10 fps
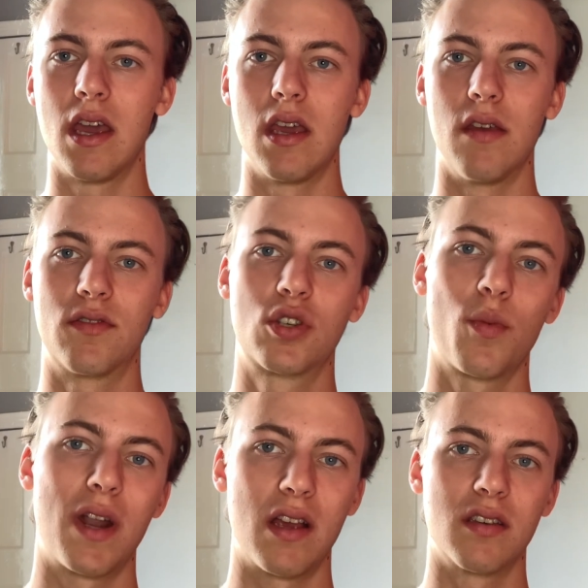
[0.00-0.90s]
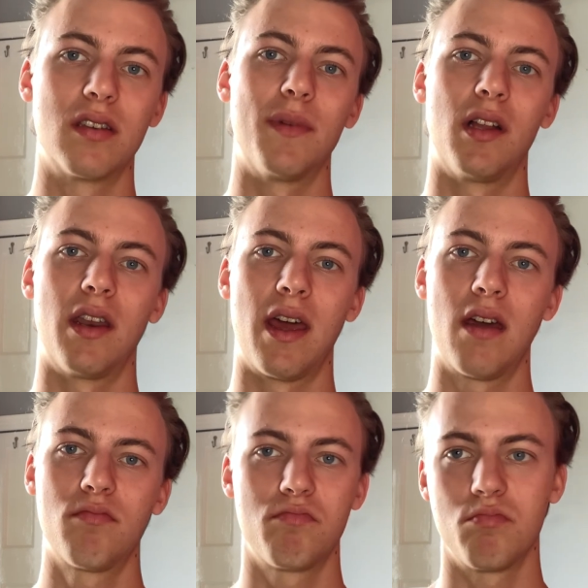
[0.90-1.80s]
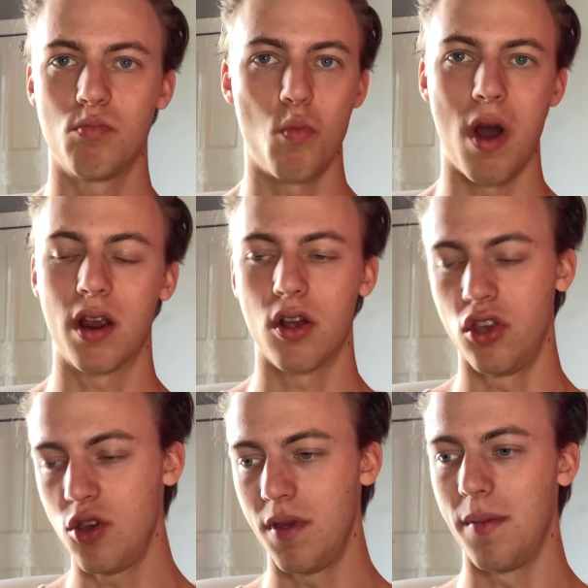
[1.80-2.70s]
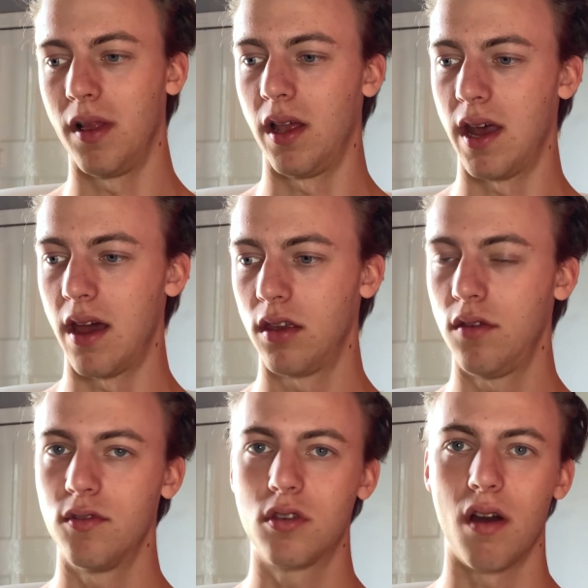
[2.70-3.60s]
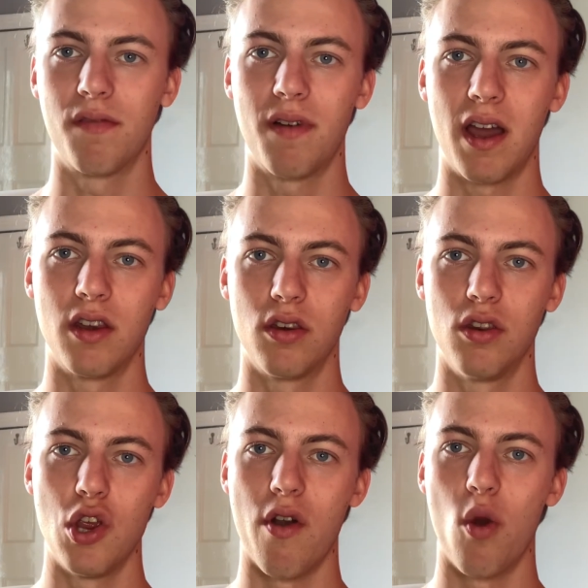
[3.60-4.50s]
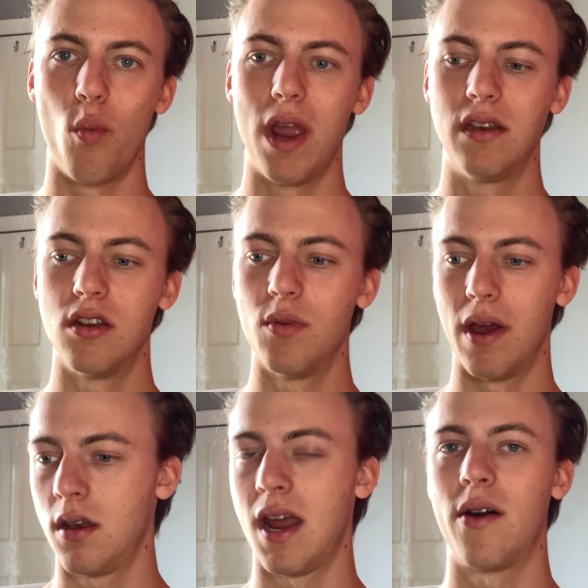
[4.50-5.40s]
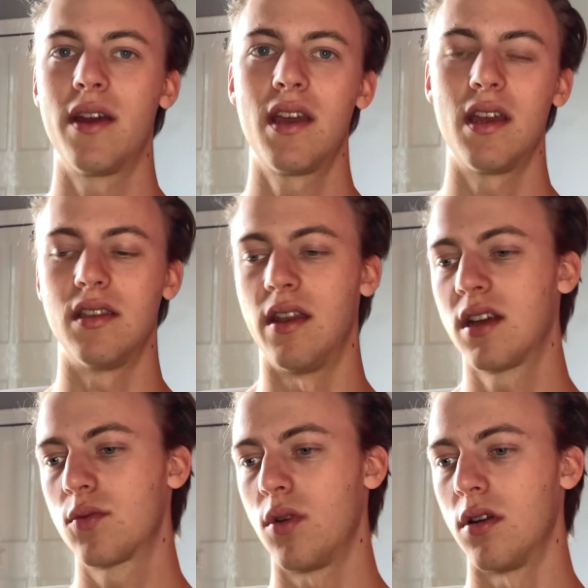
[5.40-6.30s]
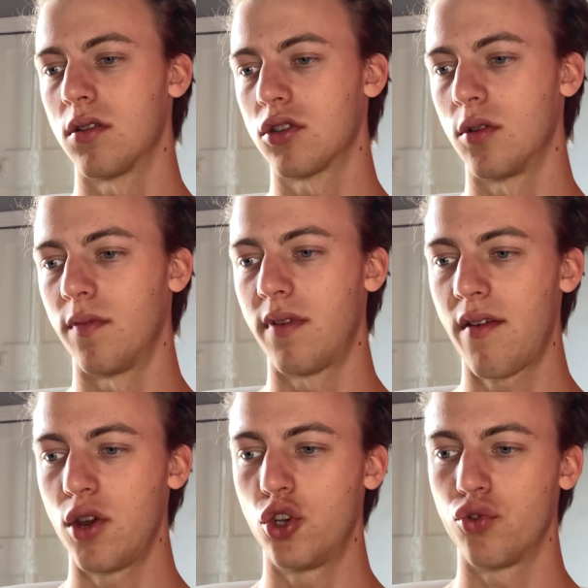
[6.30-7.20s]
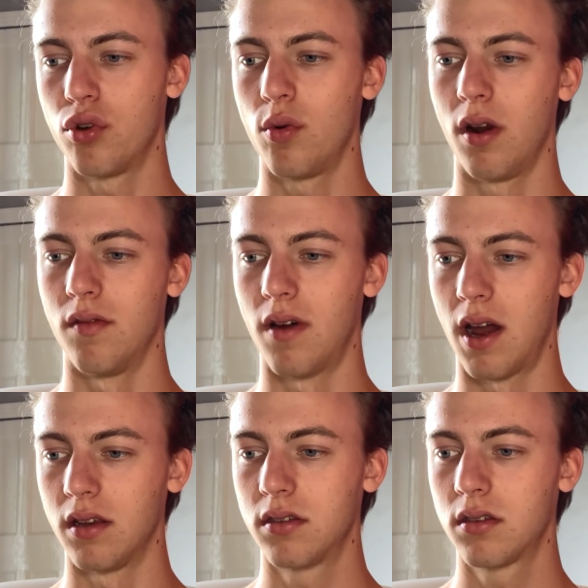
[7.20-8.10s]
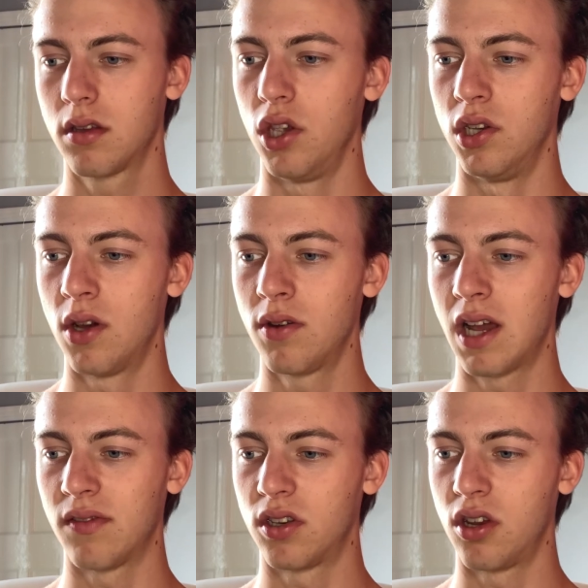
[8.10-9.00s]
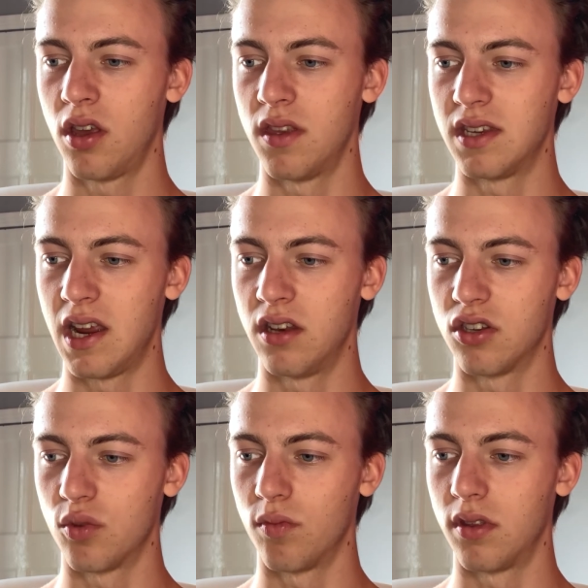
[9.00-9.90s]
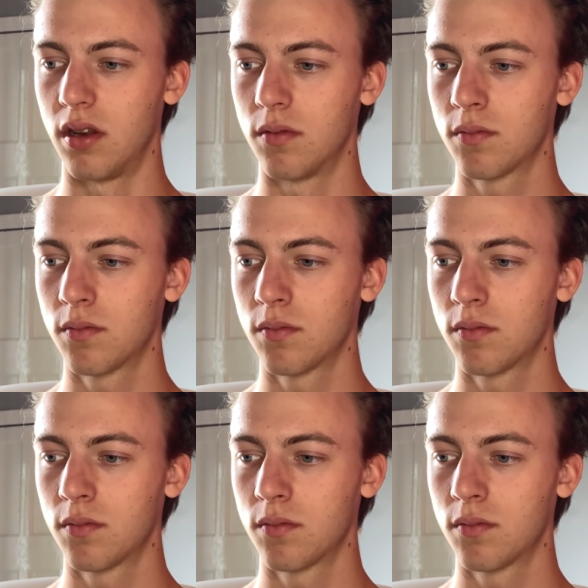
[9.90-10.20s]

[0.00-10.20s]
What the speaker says: if someone else is a millionaire, why can't you be a millionaire? You've just got to find your own way to do it. Now here is the next one, some very true advice. You don't have to turn this into something.